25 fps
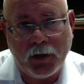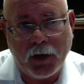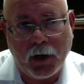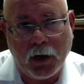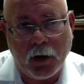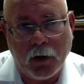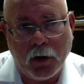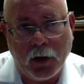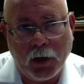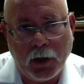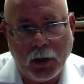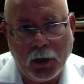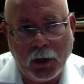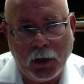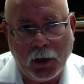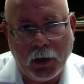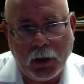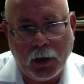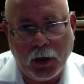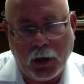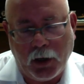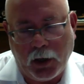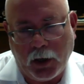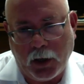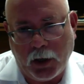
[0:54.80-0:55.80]
the
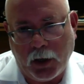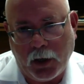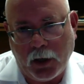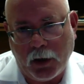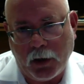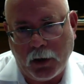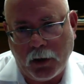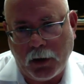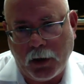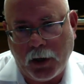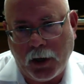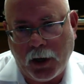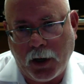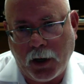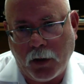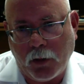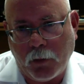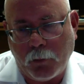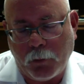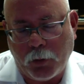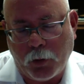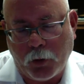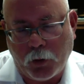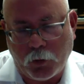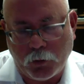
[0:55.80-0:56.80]
dairy, and
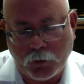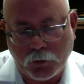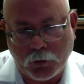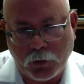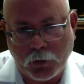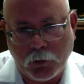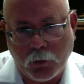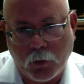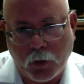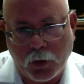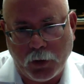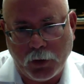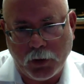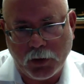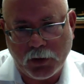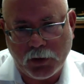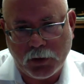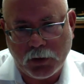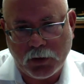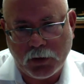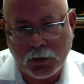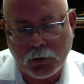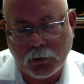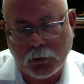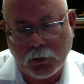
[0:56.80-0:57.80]
now the poultry one
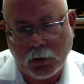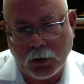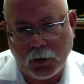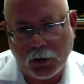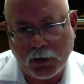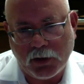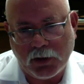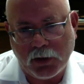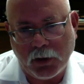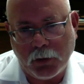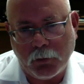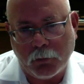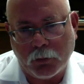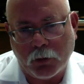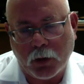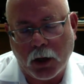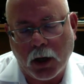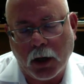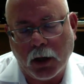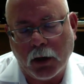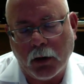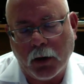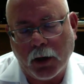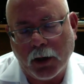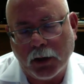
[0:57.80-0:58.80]
it's in
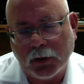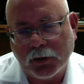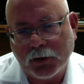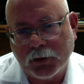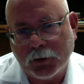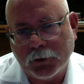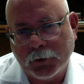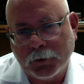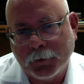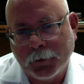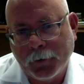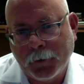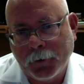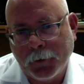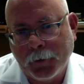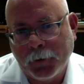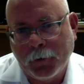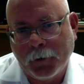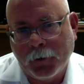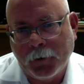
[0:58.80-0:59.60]
progress.